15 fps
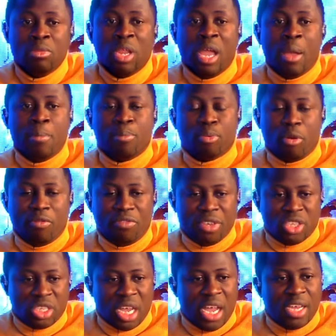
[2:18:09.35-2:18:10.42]
I'm
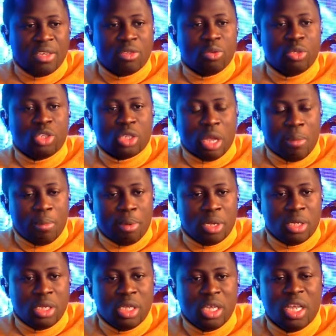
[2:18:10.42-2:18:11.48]
prophesying to
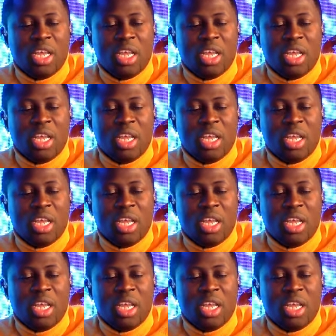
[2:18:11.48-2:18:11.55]
somebody.